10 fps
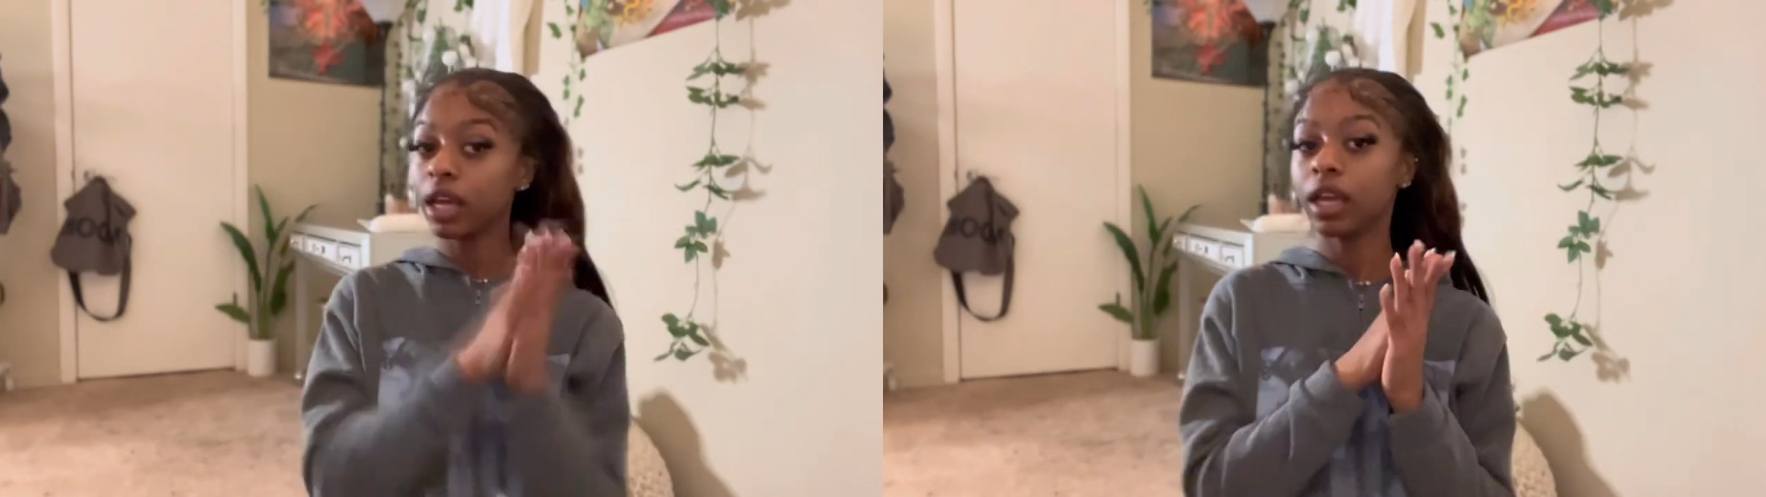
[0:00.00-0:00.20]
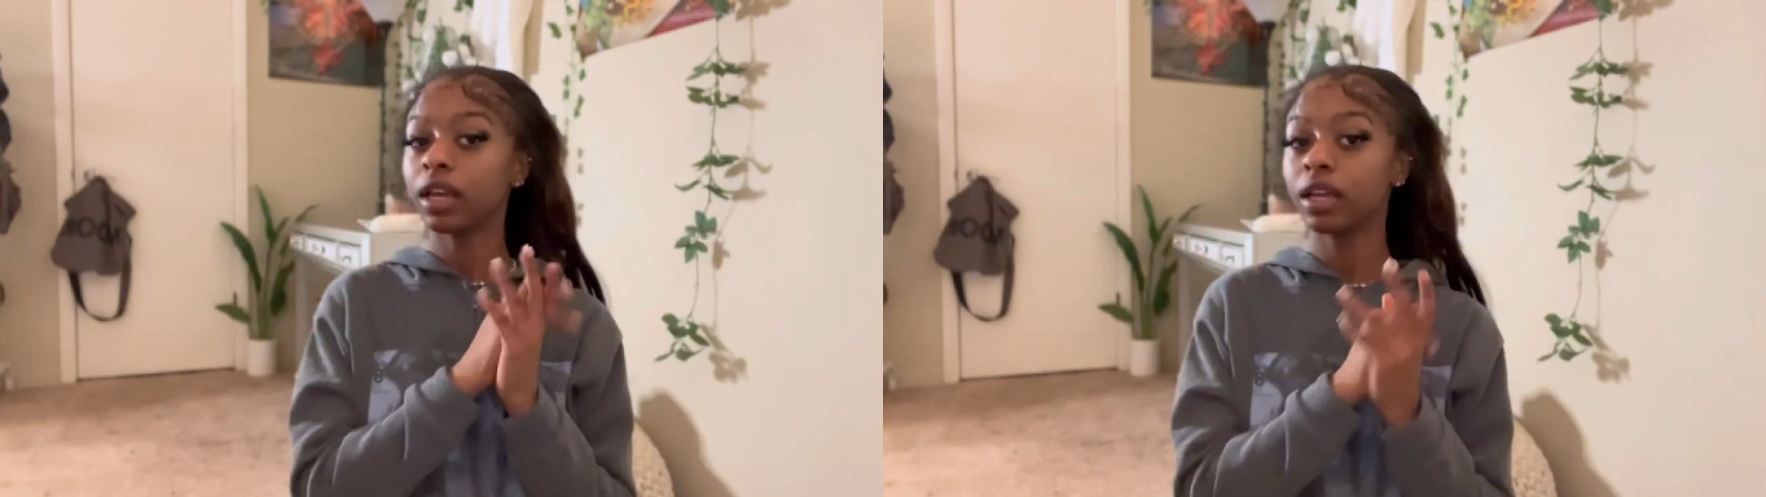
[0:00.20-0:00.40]

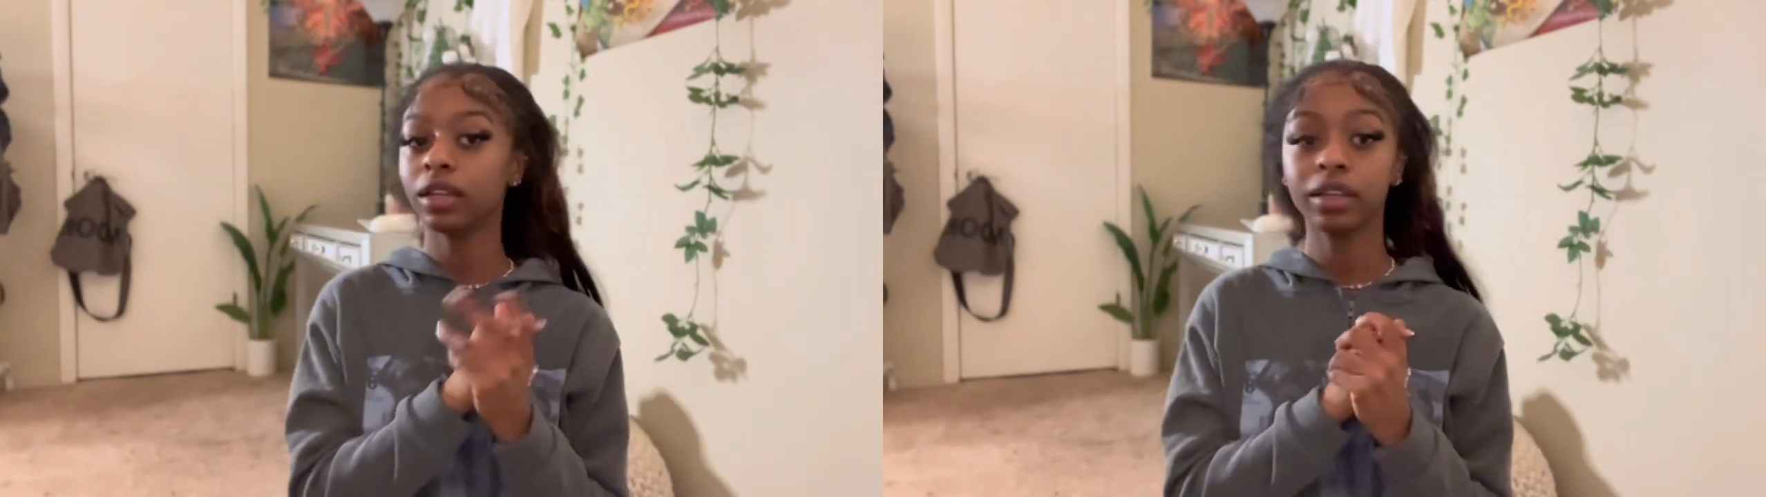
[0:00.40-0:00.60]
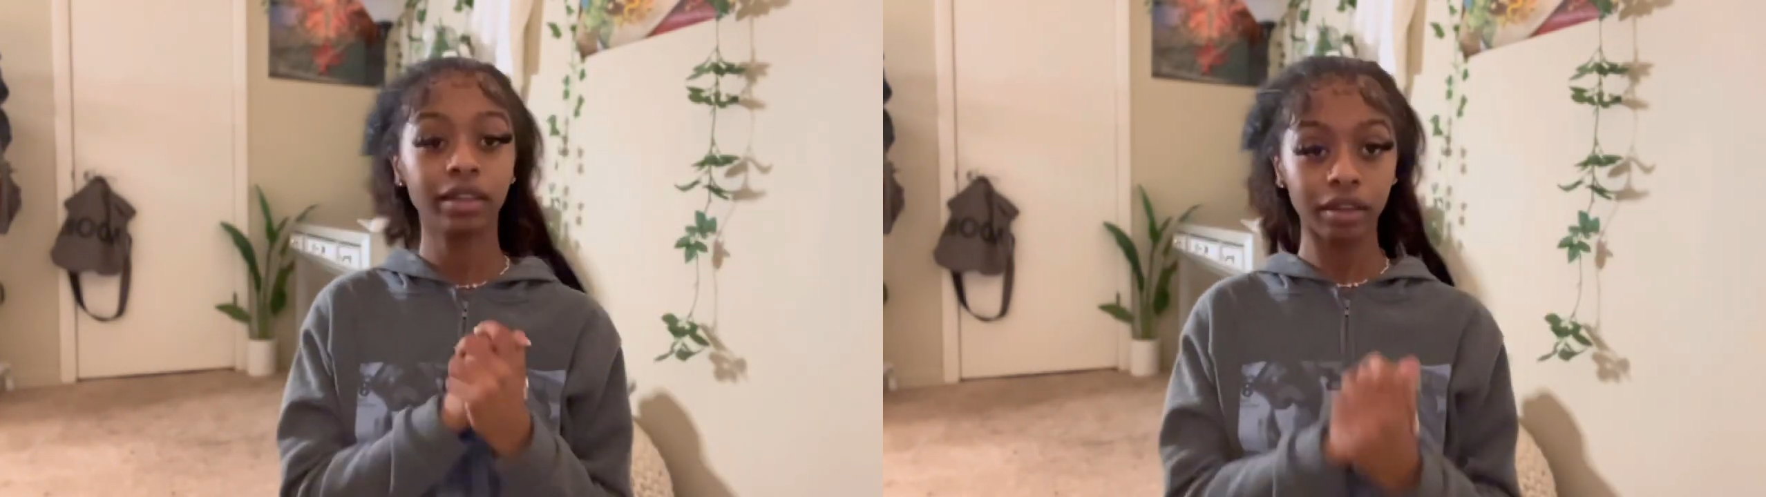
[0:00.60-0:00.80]

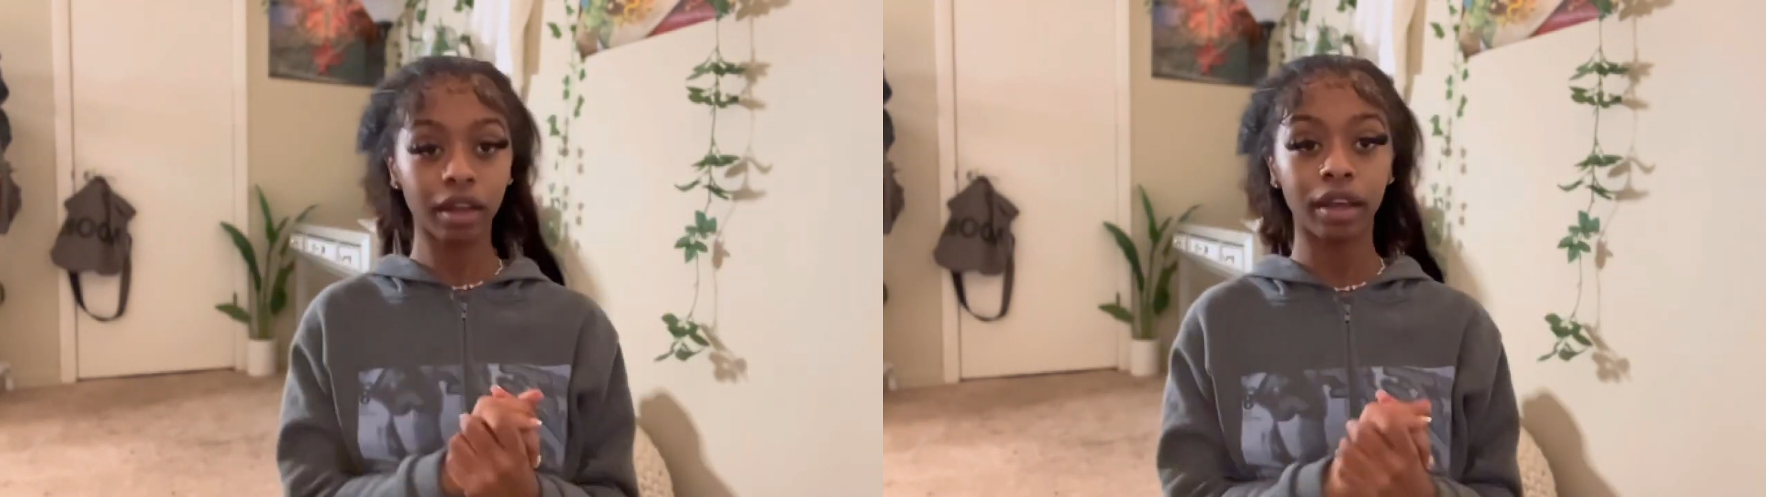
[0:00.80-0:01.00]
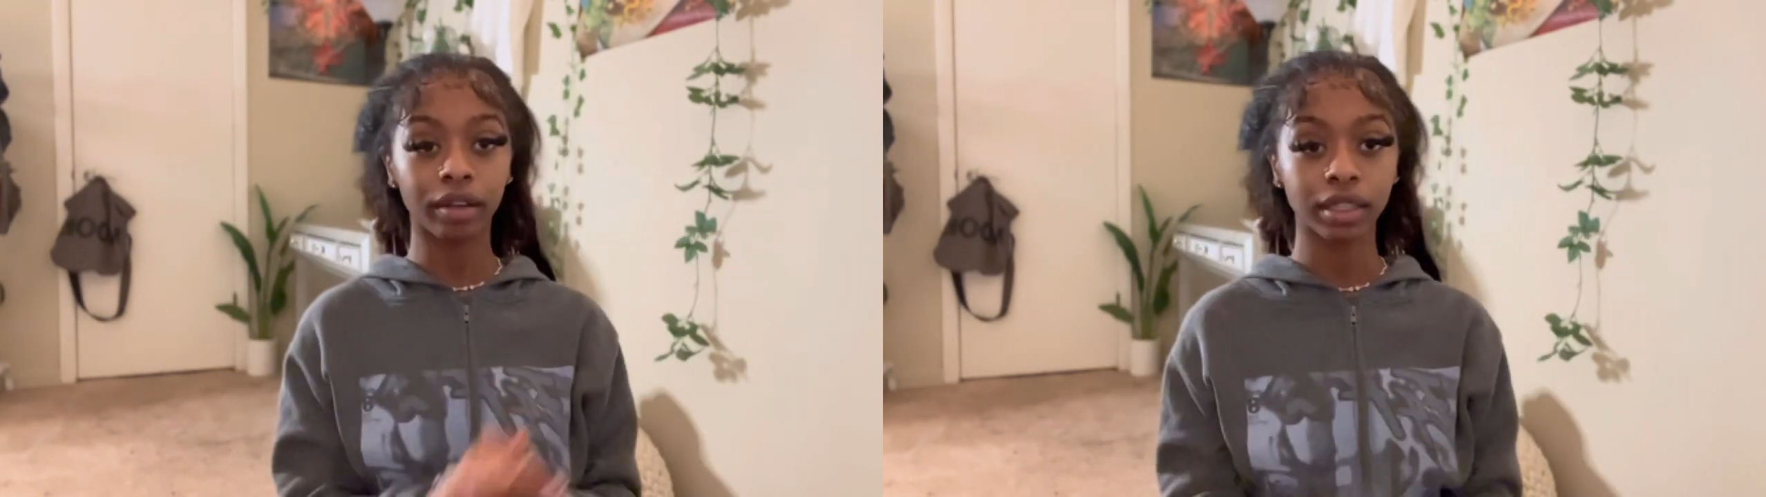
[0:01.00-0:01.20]
and
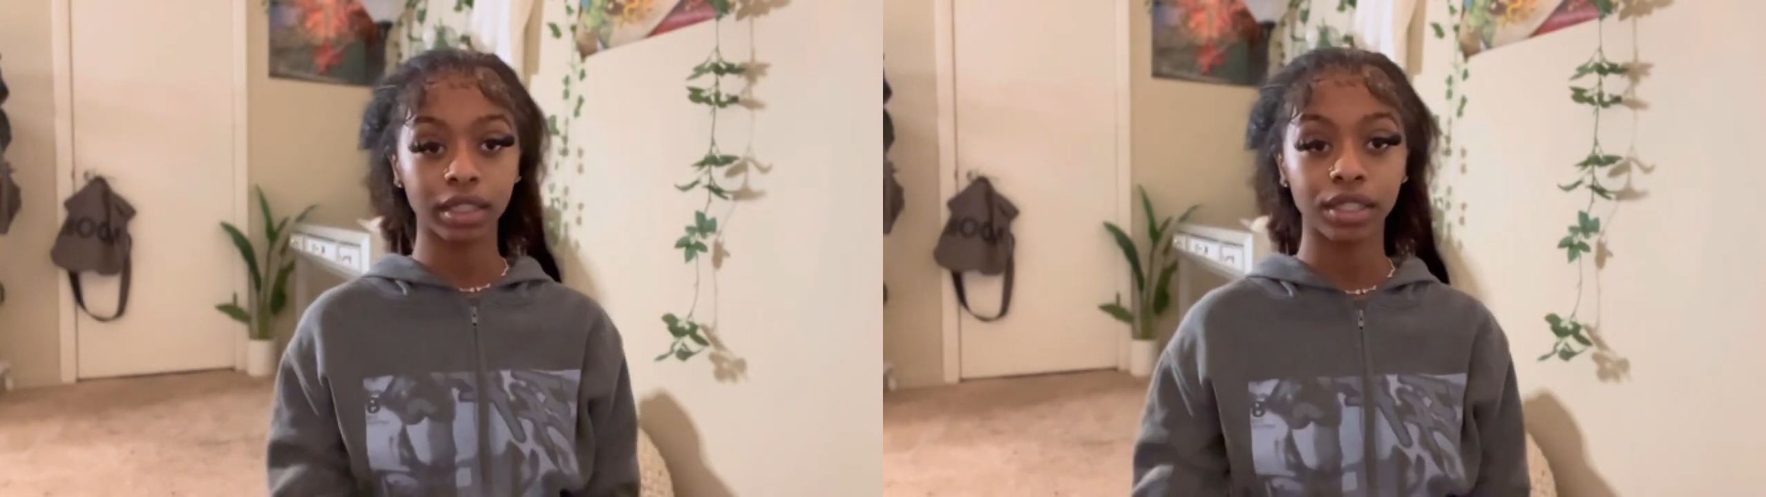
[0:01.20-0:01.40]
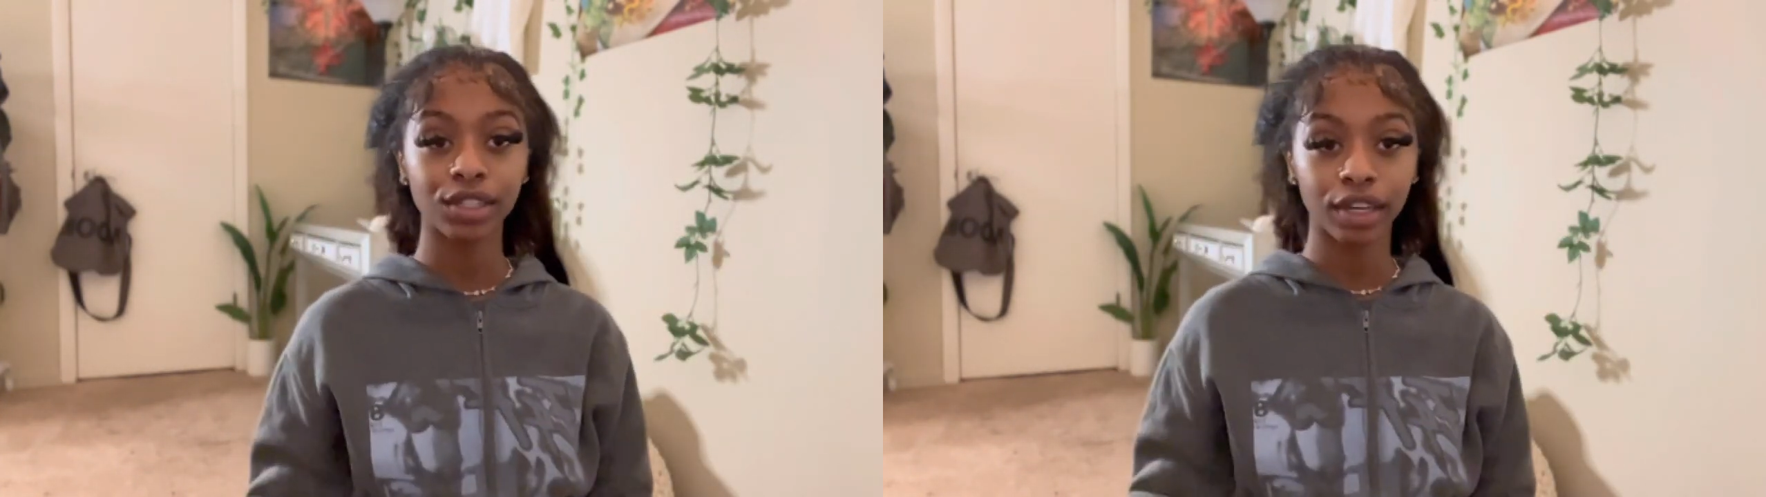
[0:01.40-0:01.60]
yeah let's get